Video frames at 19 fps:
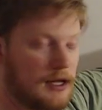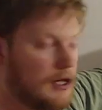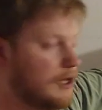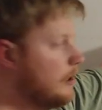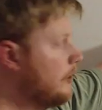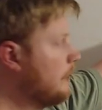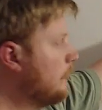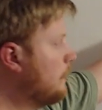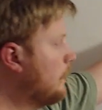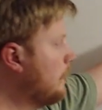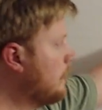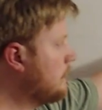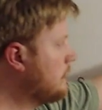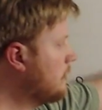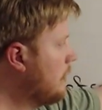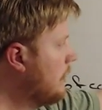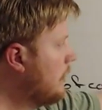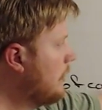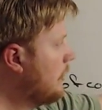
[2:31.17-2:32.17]
In other
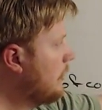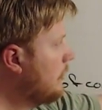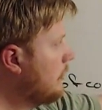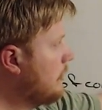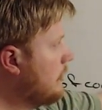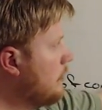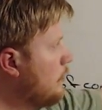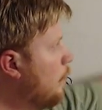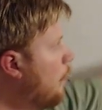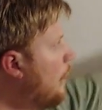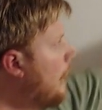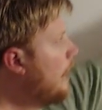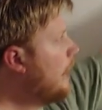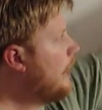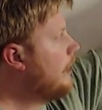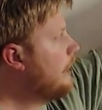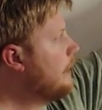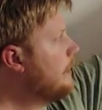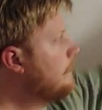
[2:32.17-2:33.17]
words, the
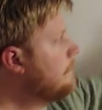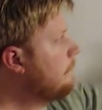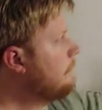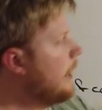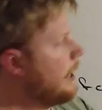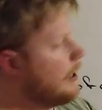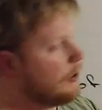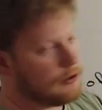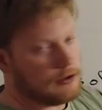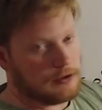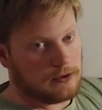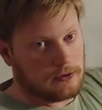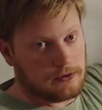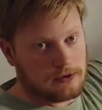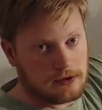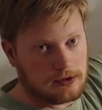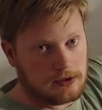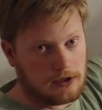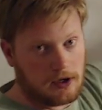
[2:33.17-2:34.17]
y
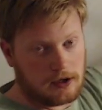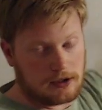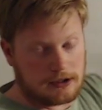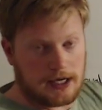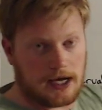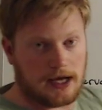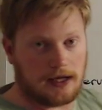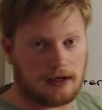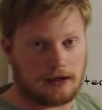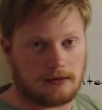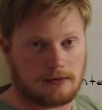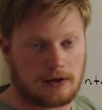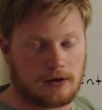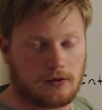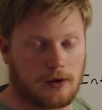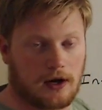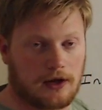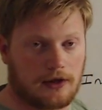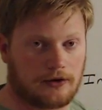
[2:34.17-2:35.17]
values are telling me
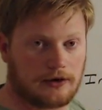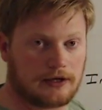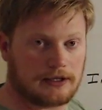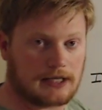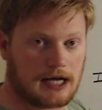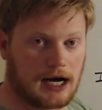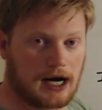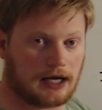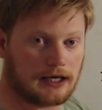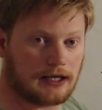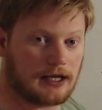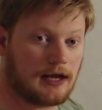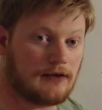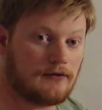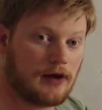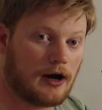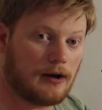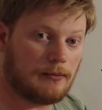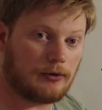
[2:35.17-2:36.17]
whether it's
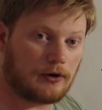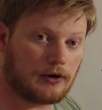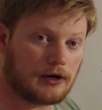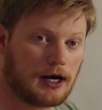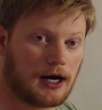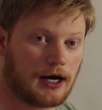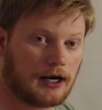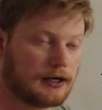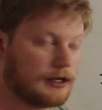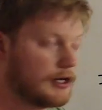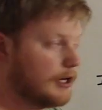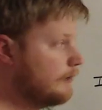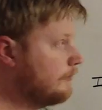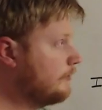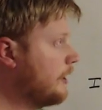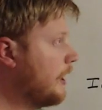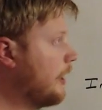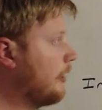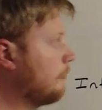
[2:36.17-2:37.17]
concave up or
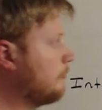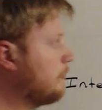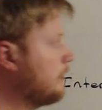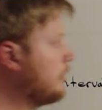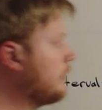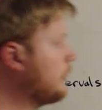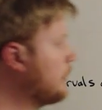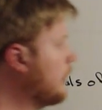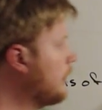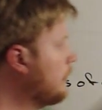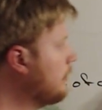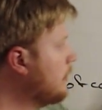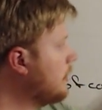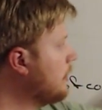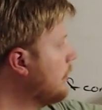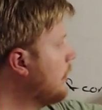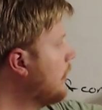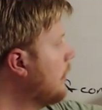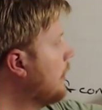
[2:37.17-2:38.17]
concave down, being that
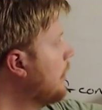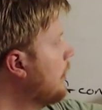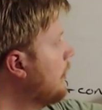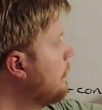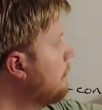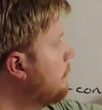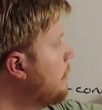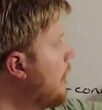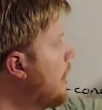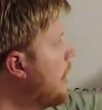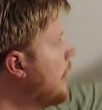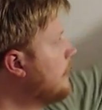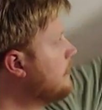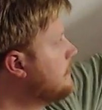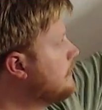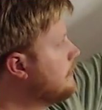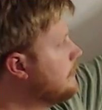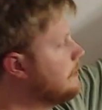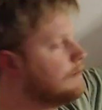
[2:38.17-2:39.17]
the
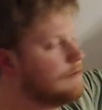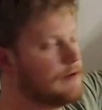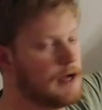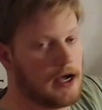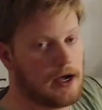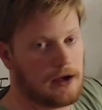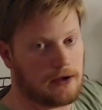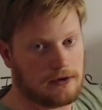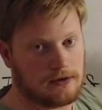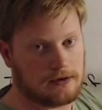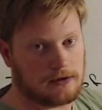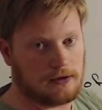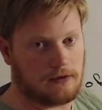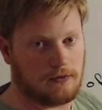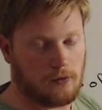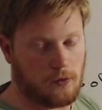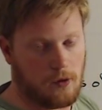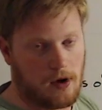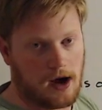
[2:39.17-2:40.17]
positive values
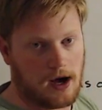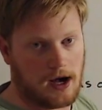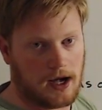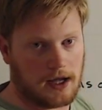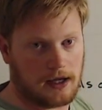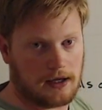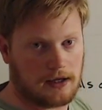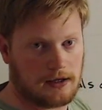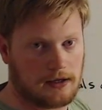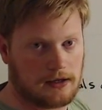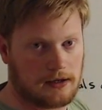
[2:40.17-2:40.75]
of y